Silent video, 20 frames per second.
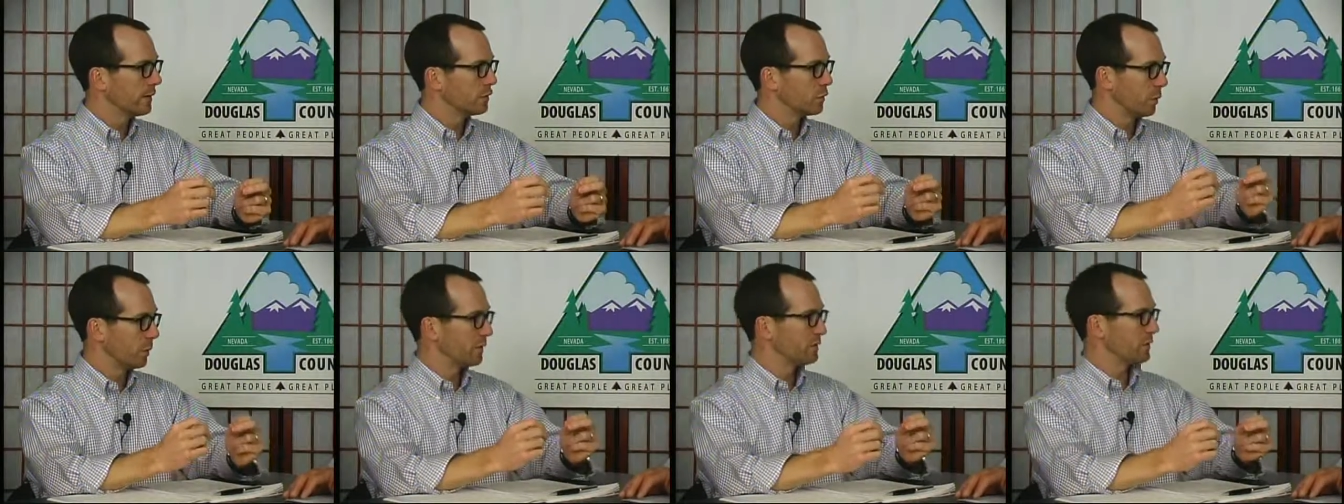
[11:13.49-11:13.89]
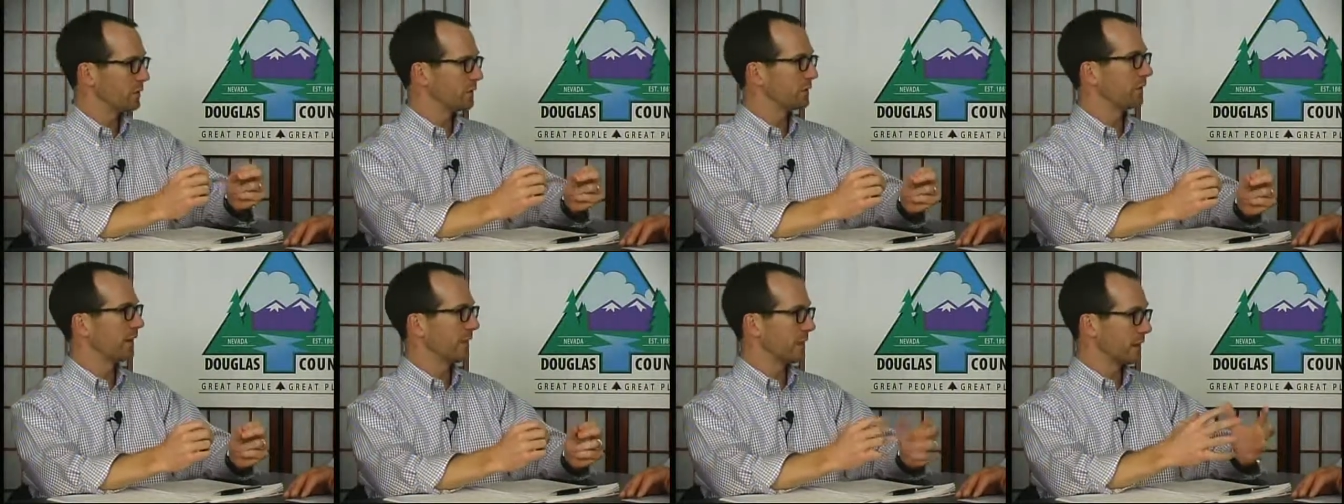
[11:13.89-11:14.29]
So
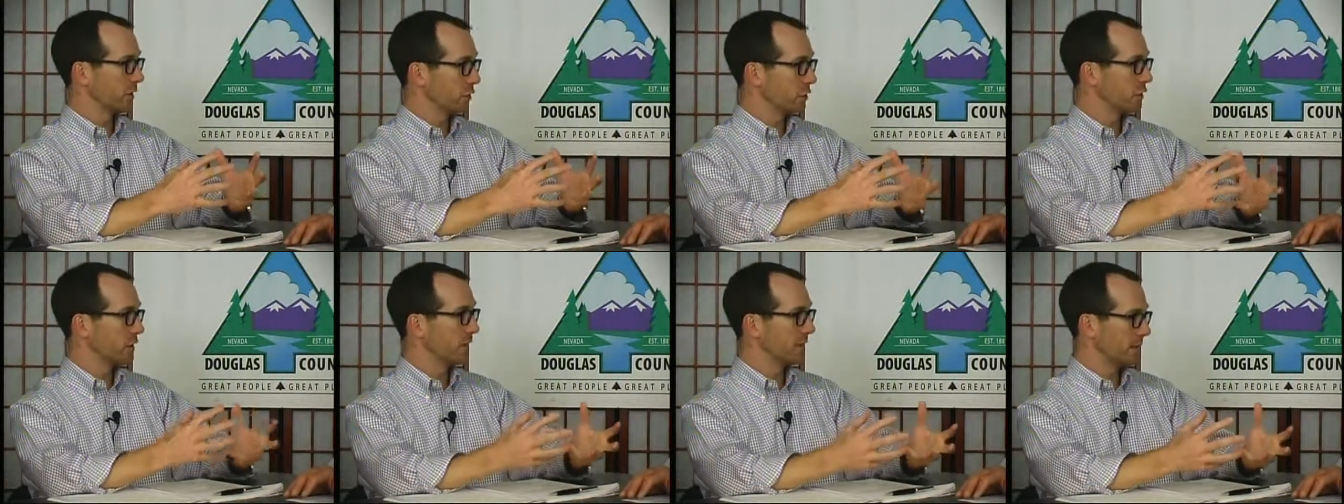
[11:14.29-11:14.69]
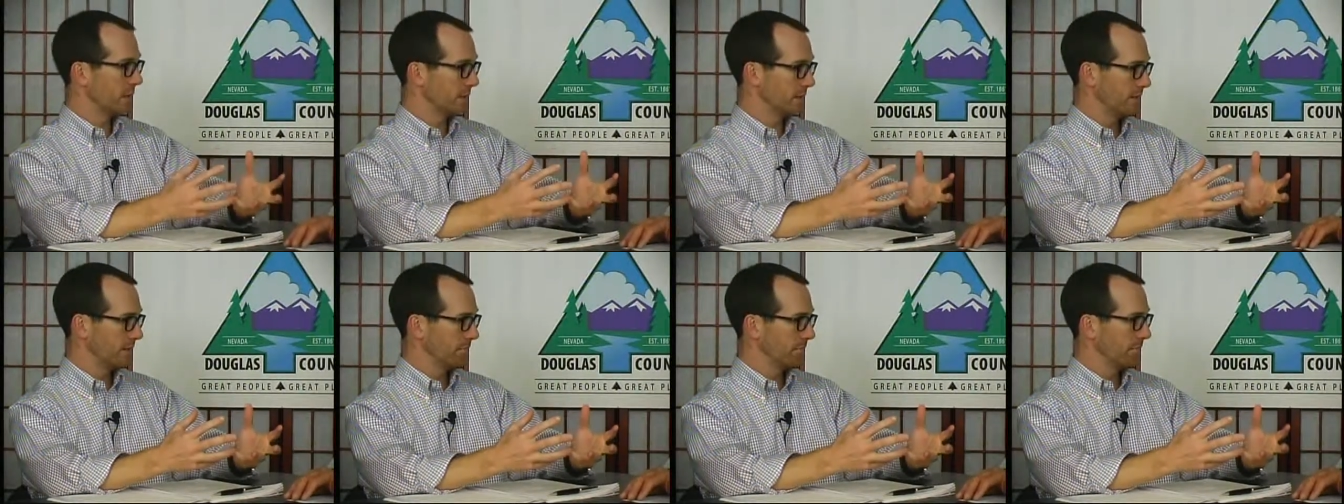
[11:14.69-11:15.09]
businesses like
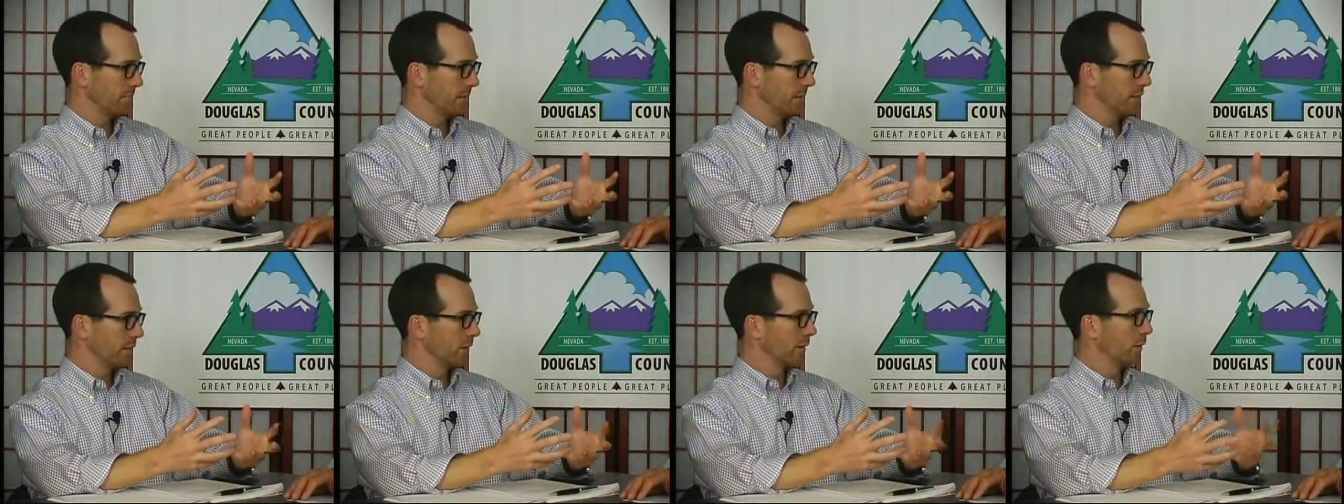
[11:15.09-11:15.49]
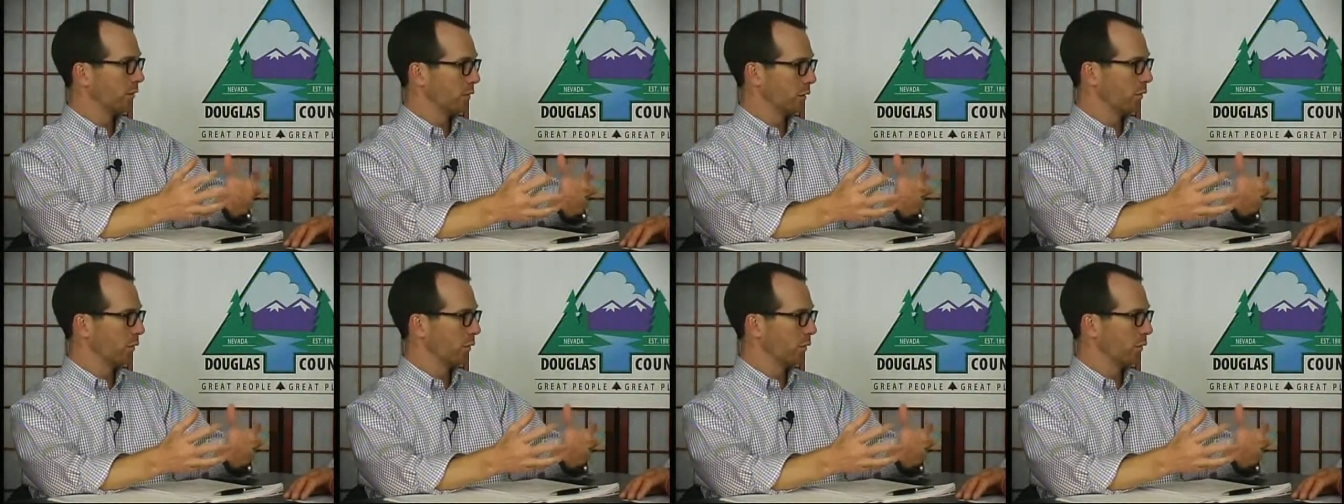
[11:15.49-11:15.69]
GE, sure.